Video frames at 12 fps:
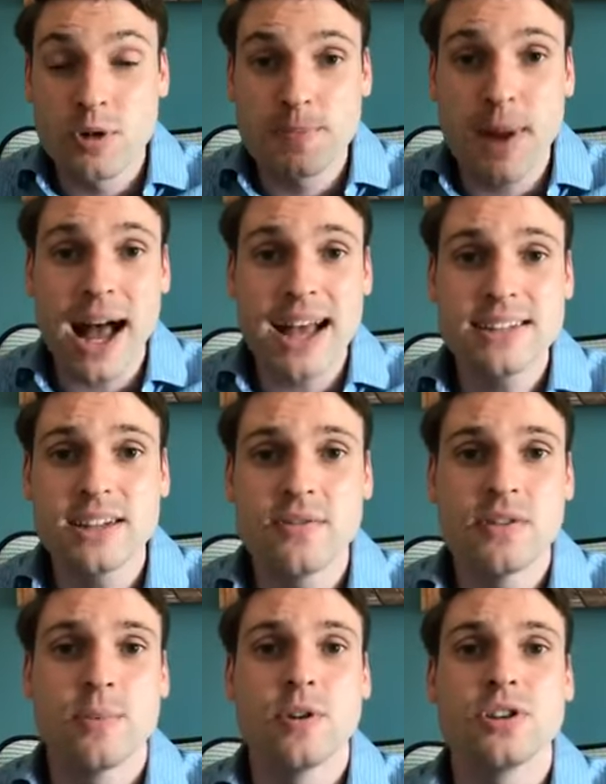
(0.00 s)
Most
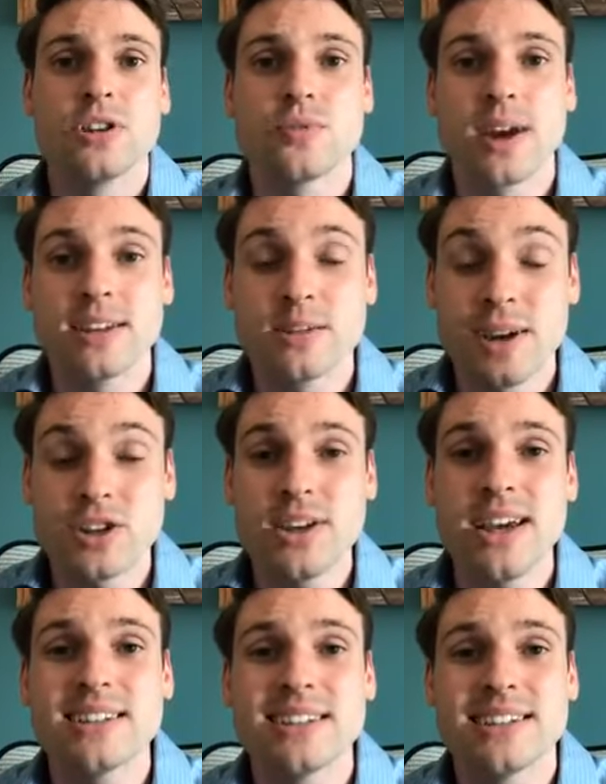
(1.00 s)
positive emotions, right?
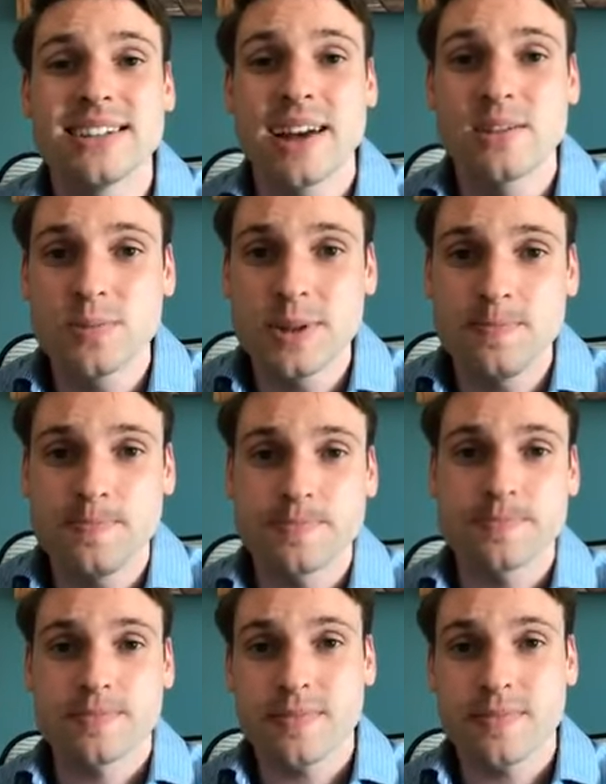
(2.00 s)
Especially as a salesman,